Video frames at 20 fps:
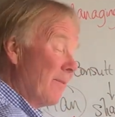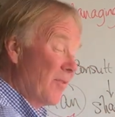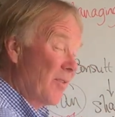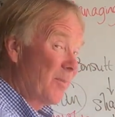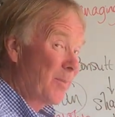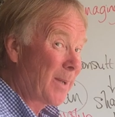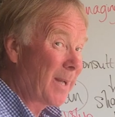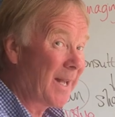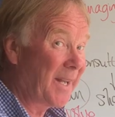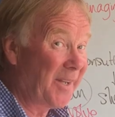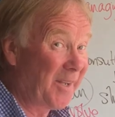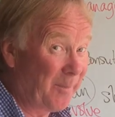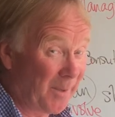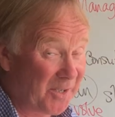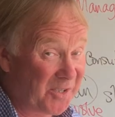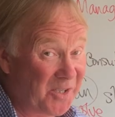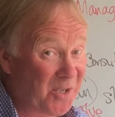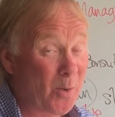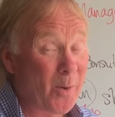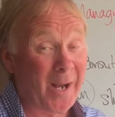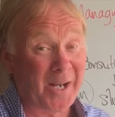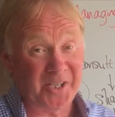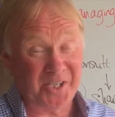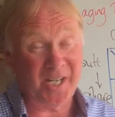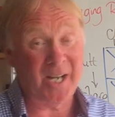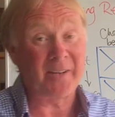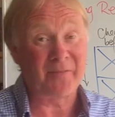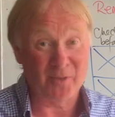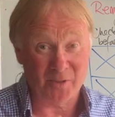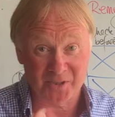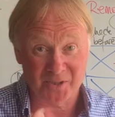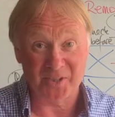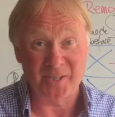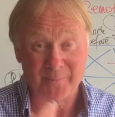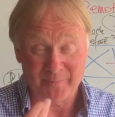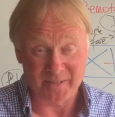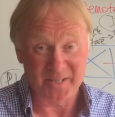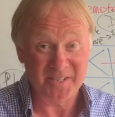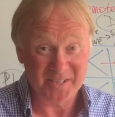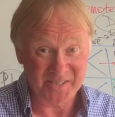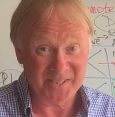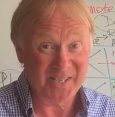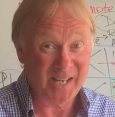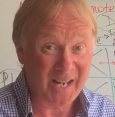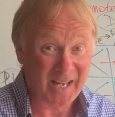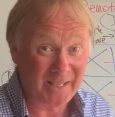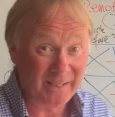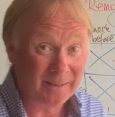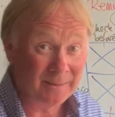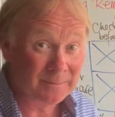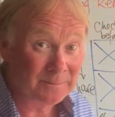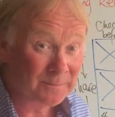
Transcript: of the planning, because you actually have got something to say.